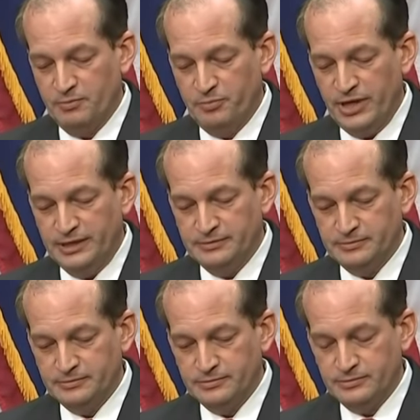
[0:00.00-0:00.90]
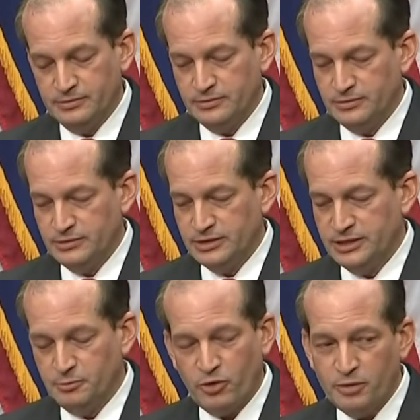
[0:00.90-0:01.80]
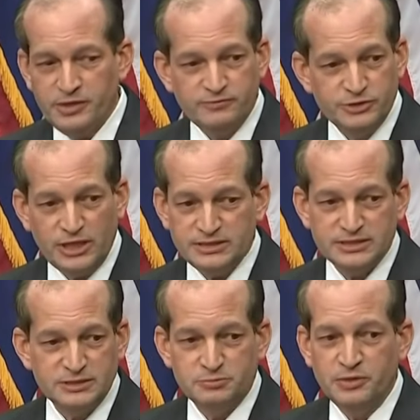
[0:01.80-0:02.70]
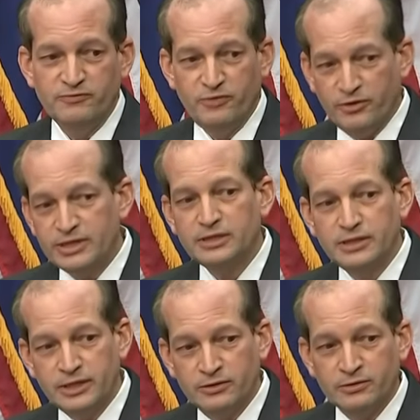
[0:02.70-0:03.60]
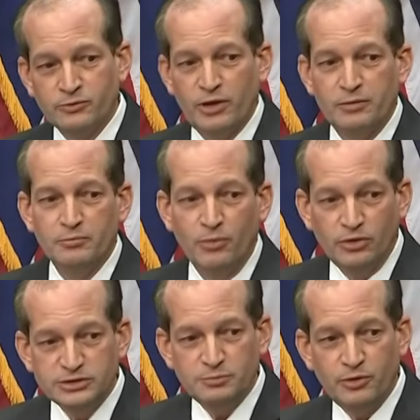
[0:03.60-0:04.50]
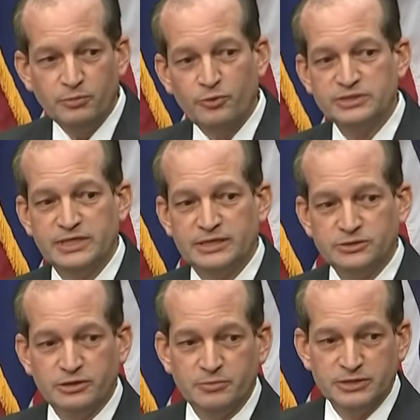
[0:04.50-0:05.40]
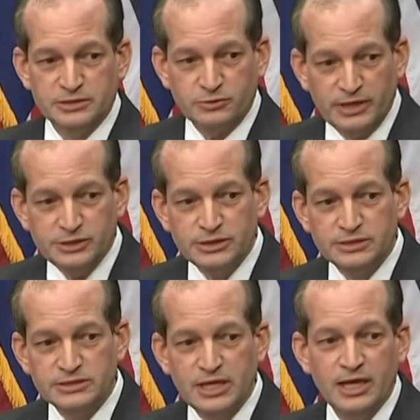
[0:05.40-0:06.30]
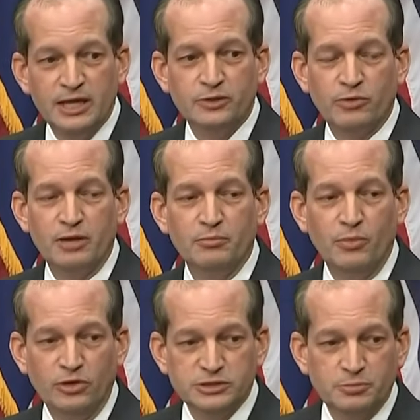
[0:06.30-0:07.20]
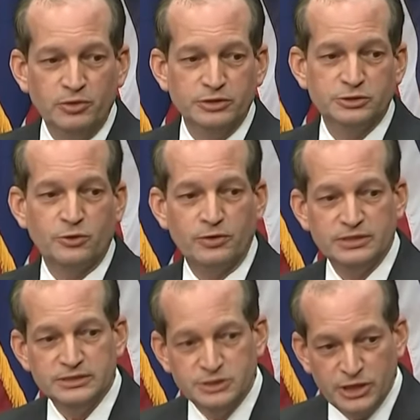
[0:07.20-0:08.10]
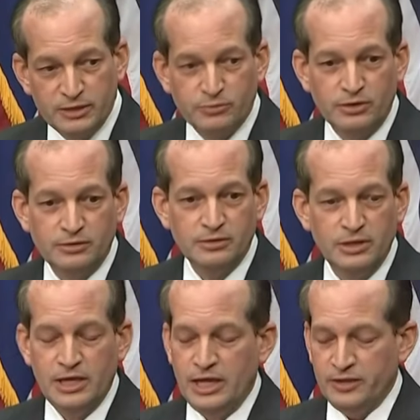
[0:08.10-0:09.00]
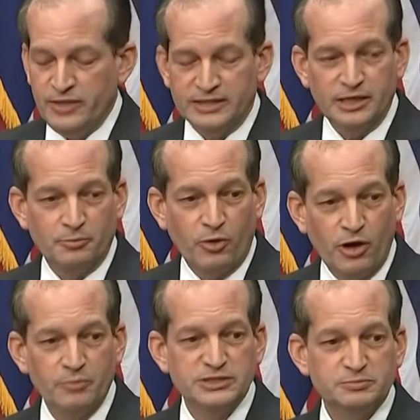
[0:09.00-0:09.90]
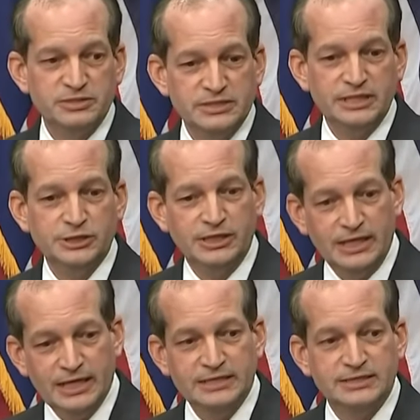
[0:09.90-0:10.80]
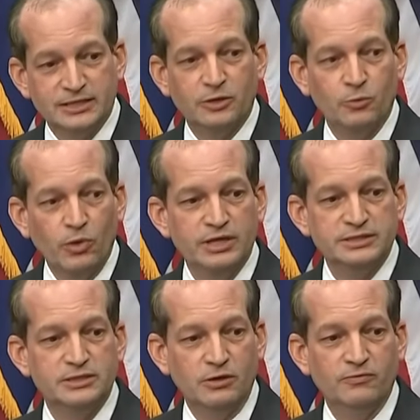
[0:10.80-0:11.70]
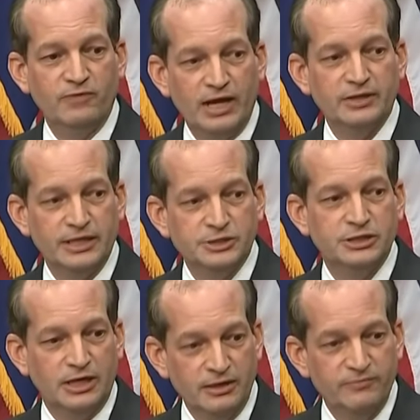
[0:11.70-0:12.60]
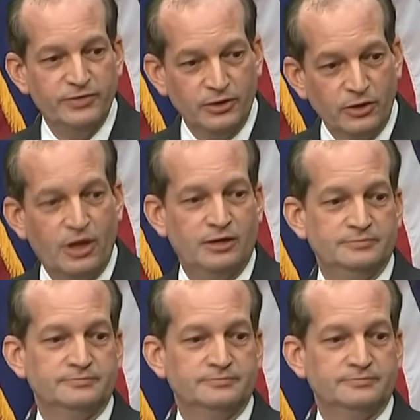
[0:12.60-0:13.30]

But The Department of Justice has been very clear throughout multiple presidential administrations, throughout multiple attorneys general, that the department's position is that there was no violation of the law.